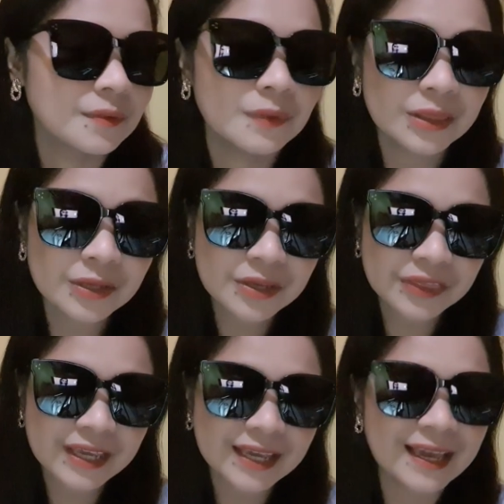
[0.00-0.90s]
what do you
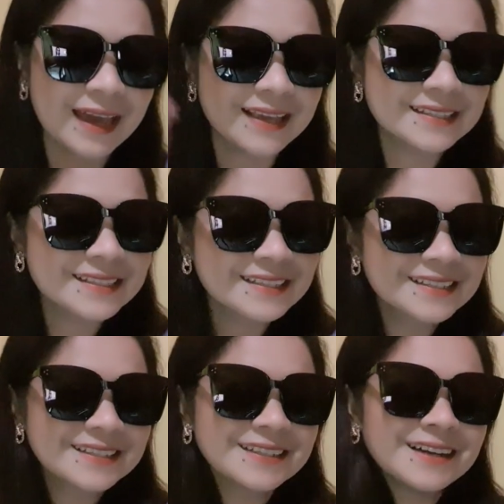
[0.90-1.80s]
think, guys?
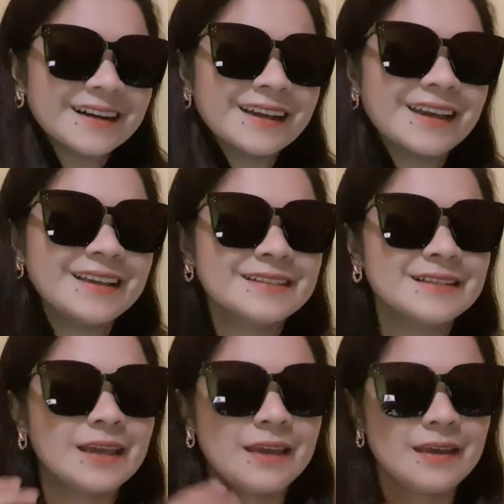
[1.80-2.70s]
Okay,
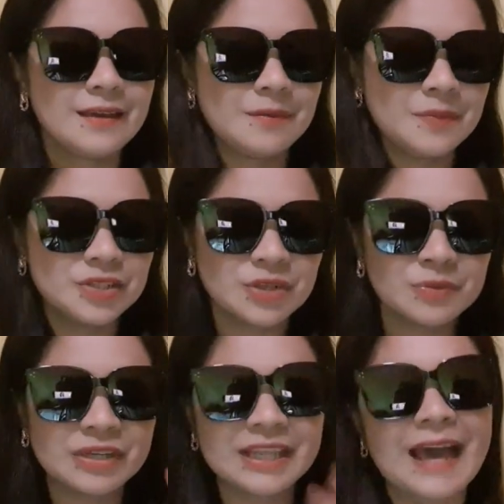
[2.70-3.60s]
sige. Make sure
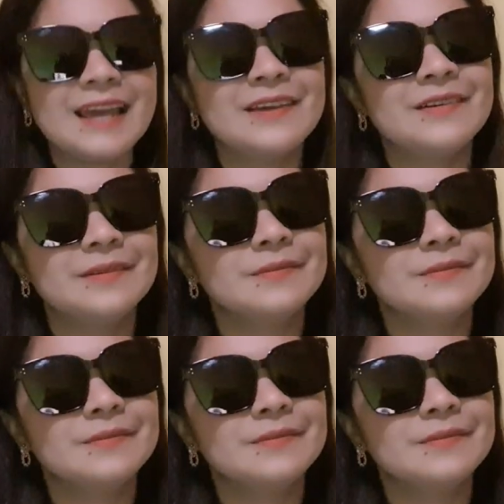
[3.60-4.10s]
muna tayo.